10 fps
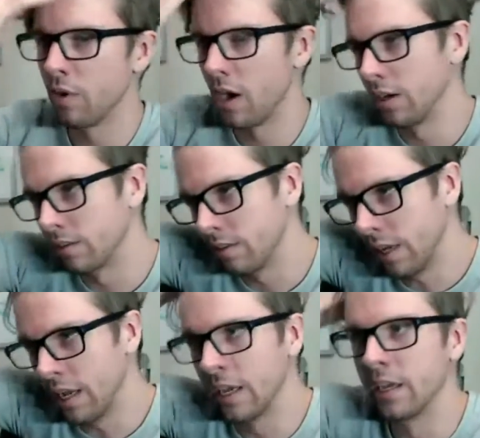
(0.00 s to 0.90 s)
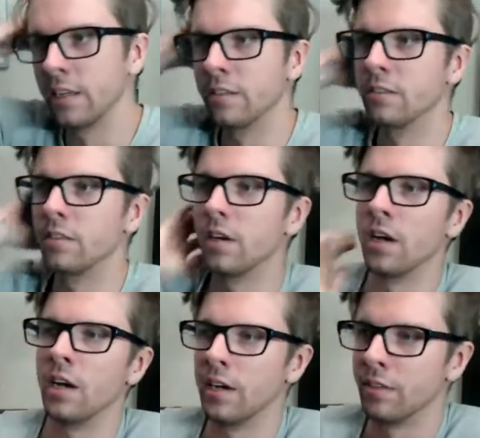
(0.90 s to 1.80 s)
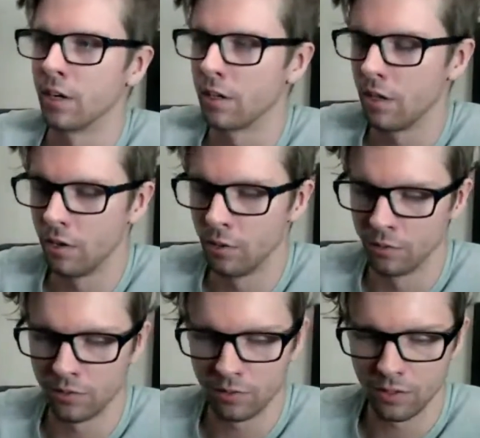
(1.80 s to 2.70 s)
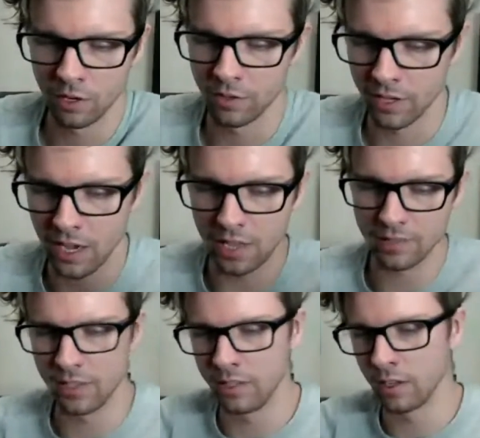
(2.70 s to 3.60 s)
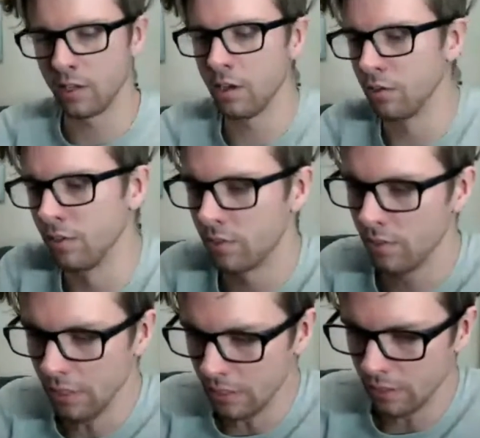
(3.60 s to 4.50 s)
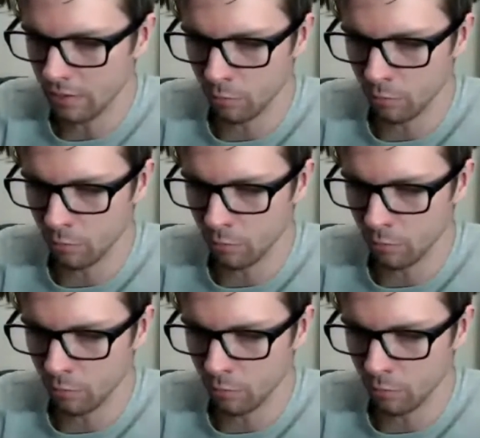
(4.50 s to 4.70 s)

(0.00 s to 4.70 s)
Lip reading: the product and the close, or the content and the close,